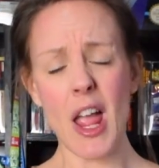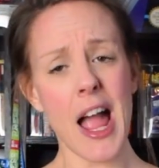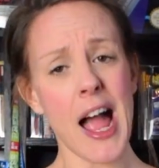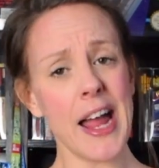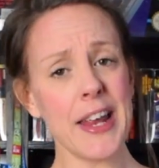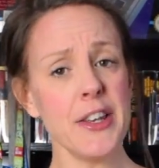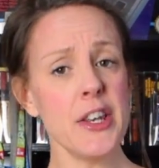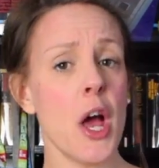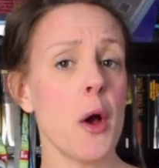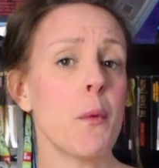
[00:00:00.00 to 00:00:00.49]

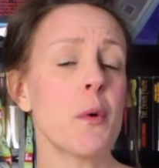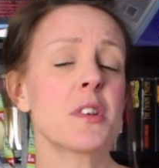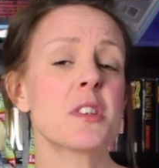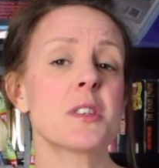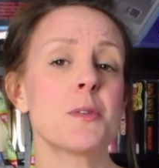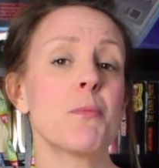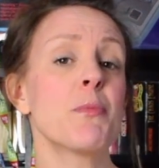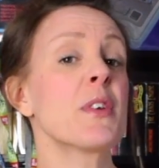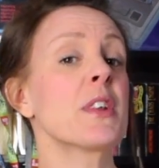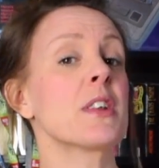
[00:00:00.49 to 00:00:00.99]
I know on
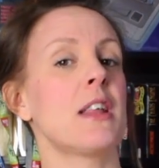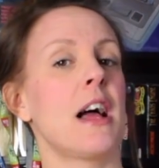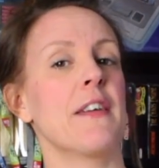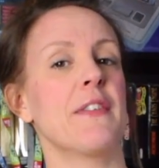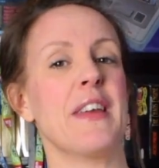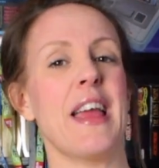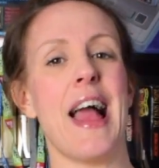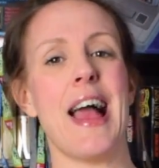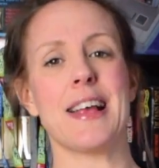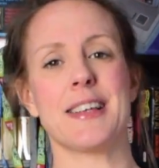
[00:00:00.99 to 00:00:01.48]
something like
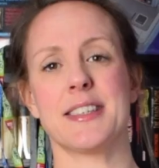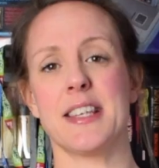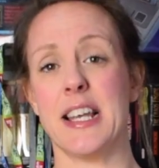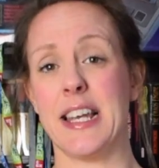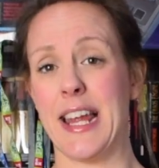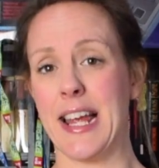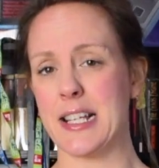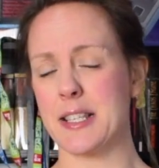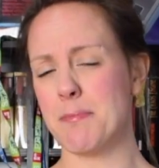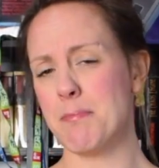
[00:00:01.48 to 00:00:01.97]
the
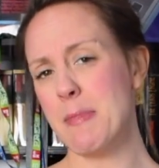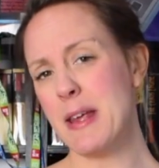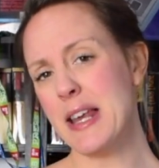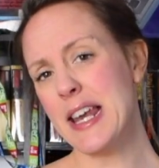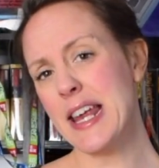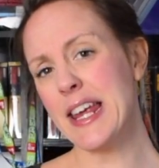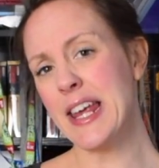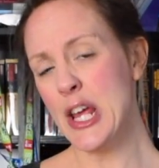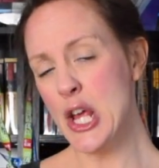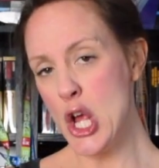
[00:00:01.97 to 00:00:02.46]
SNES
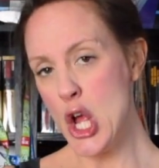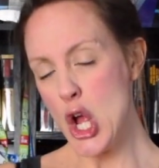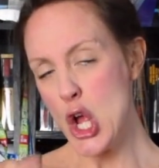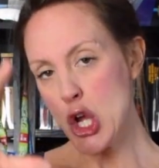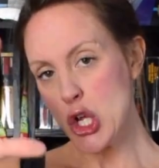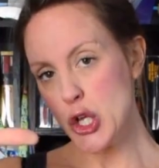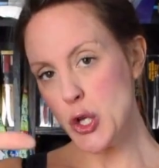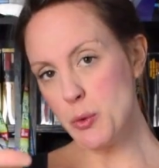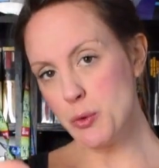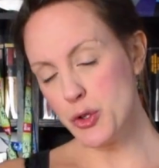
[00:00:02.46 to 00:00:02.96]
Mini,
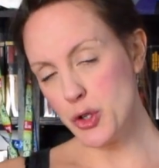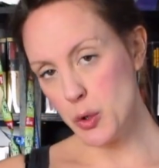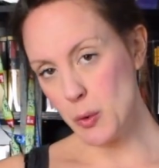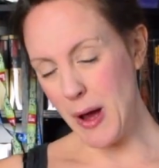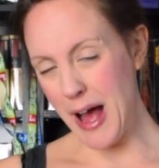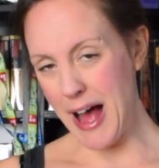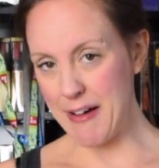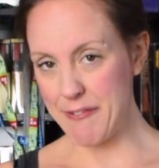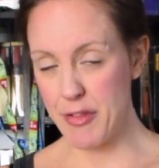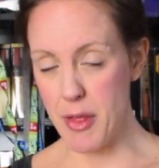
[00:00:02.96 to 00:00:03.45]
you do
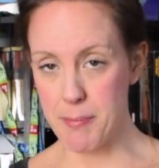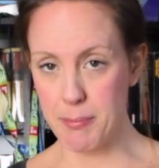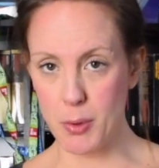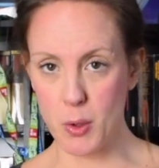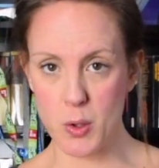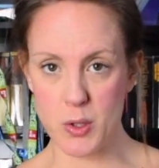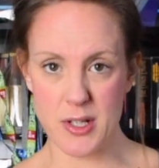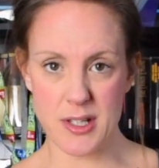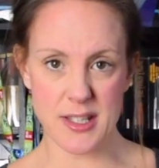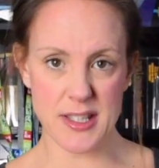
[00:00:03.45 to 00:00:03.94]
have the
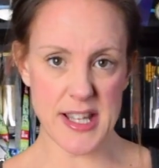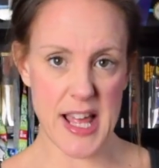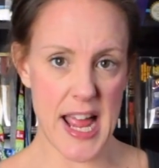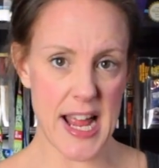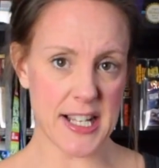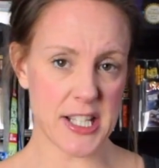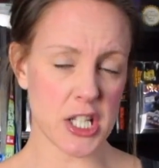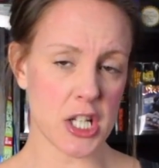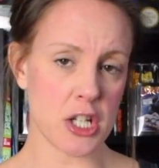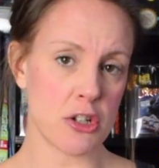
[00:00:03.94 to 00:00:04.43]
borders
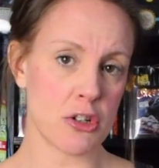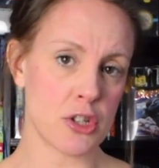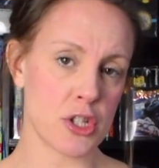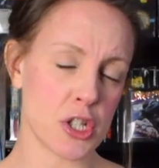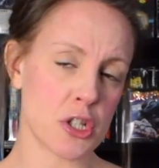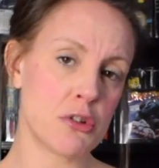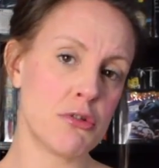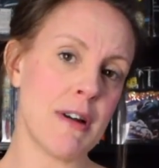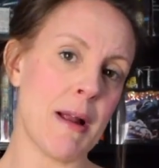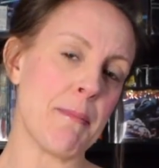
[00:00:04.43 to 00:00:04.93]
there
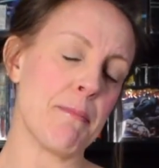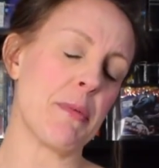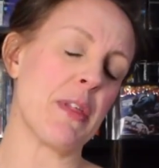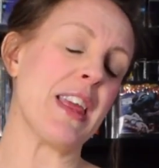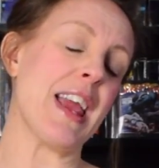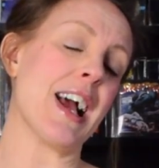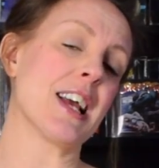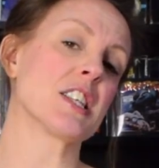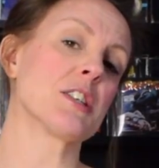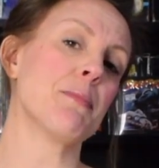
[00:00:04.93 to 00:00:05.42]
to cramp
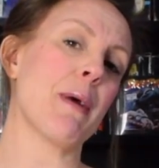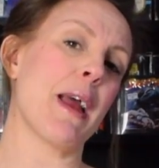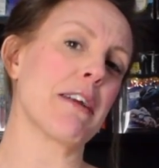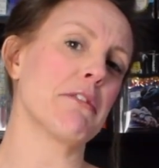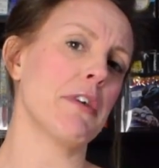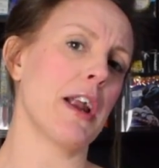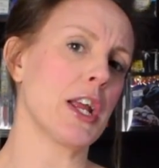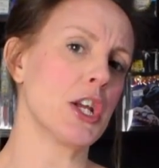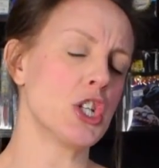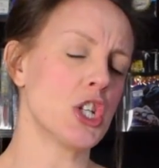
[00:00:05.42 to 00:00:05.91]
the aspect
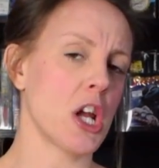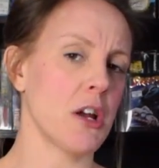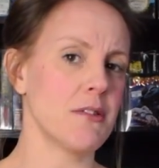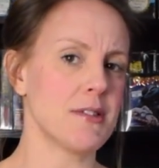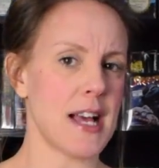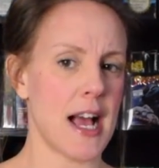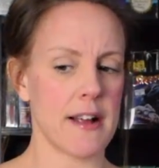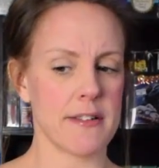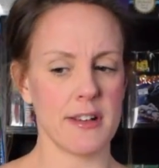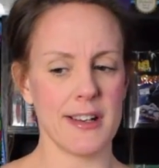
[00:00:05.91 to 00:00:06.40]
ratio
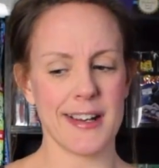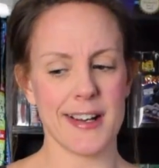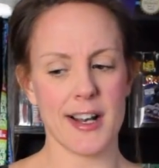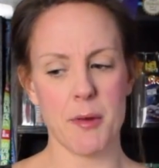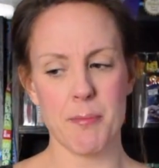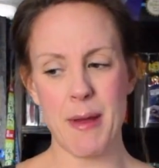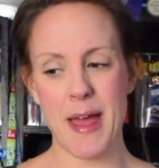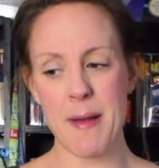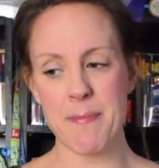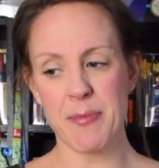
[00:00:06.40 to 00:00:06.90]
down a
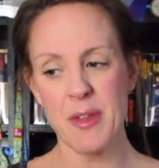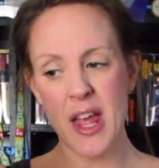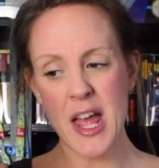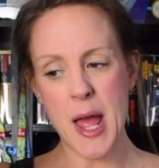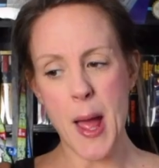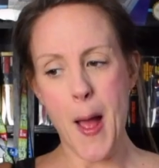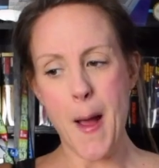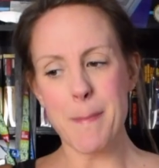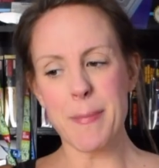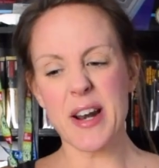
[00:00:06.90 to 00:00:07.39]
little bit,
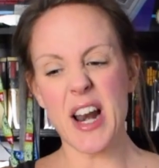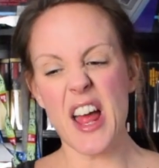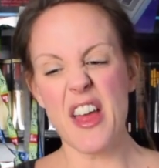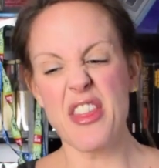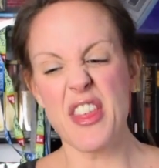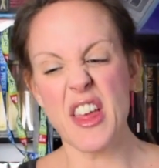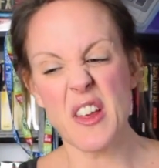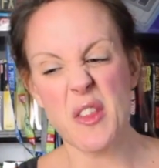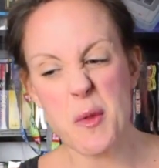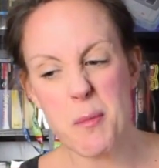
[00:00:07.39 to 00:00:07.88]
but I
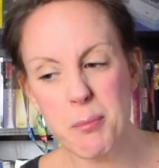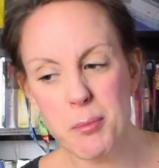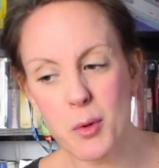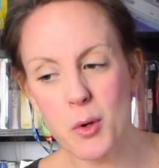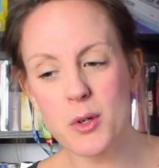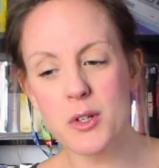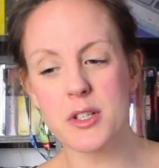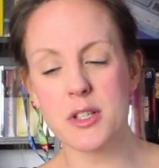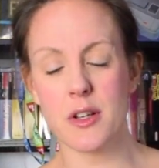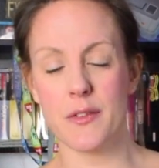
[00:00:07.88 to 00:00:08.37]
think the
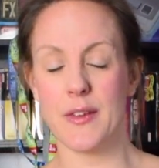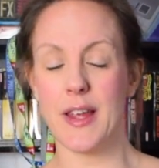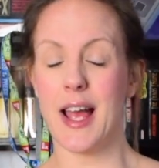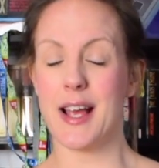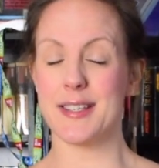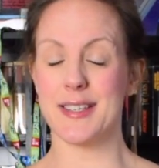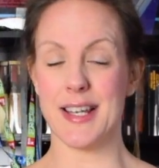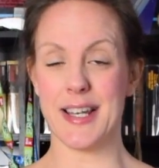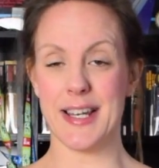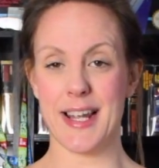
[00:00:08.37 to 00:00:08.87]
borders on the
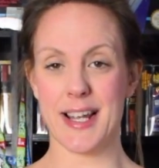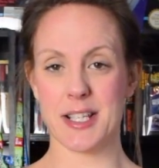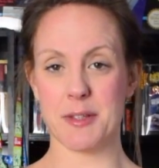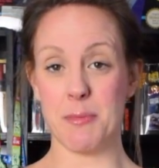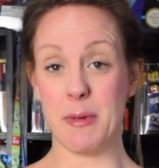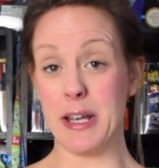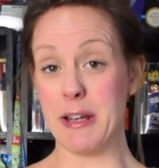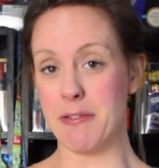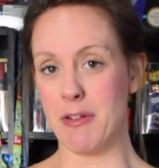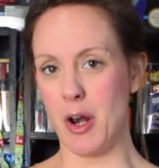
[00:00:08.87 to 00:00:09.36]
SNES
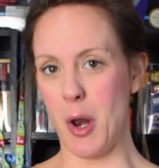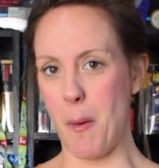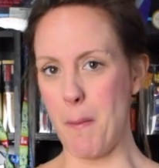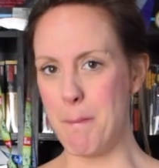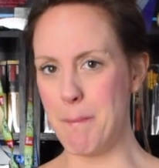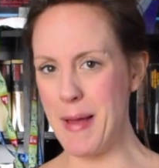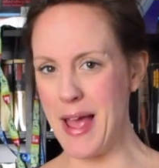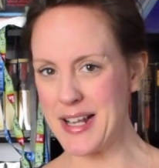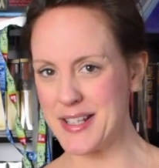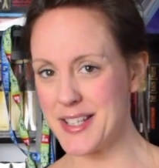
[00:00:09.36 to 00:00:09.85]
Mini are a lot
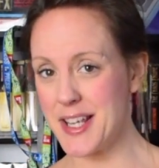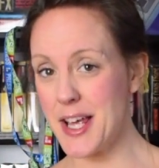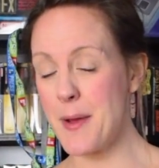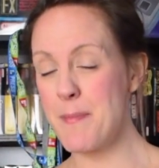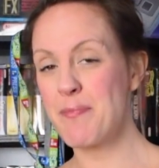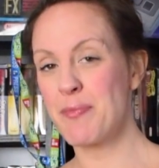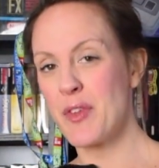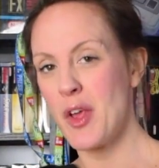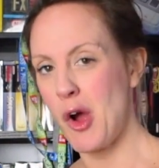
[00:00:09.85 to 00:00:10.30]
better.